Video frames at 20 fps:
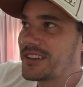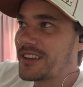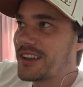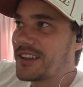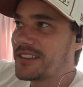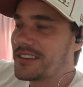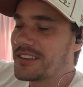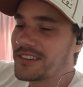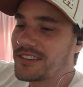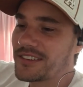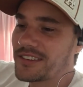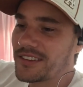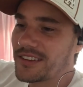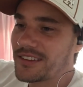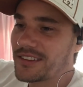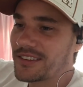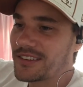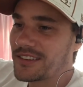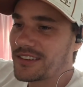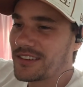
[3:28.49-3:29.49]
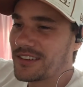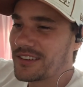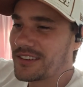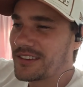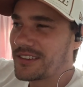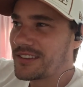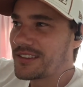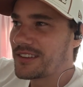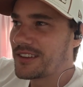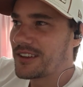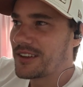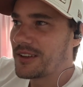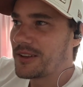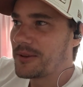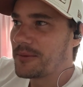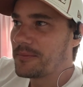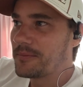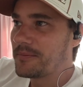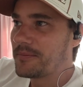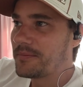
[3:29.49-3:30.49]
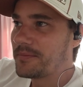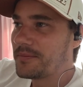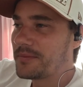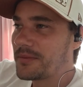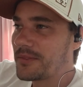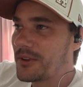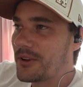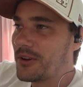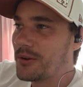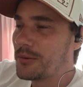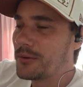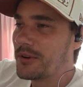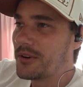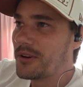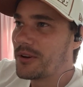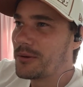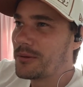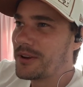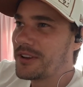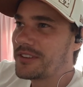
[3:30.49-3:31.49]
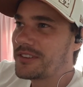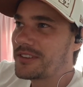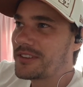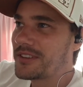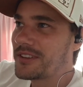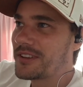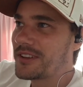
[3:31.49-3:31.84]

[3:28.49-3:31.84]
And it's always